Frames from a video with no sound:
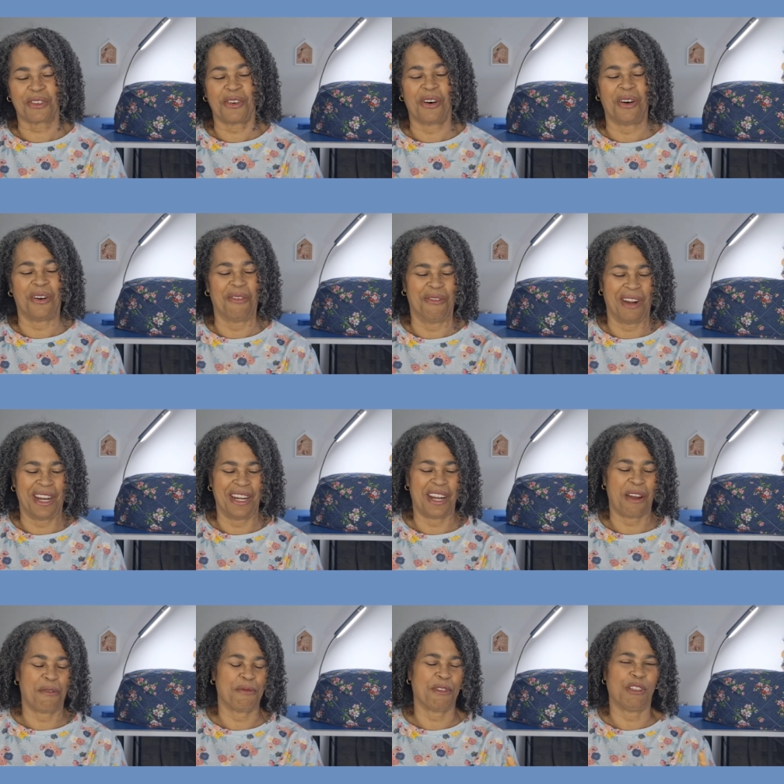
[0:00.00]
called right
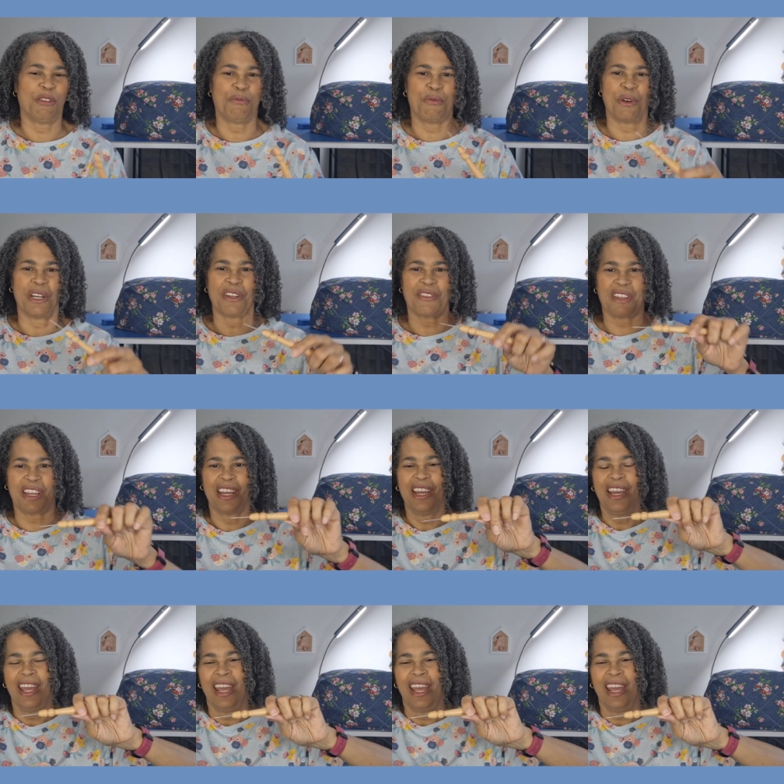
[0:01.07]
now, with a little pointer thing.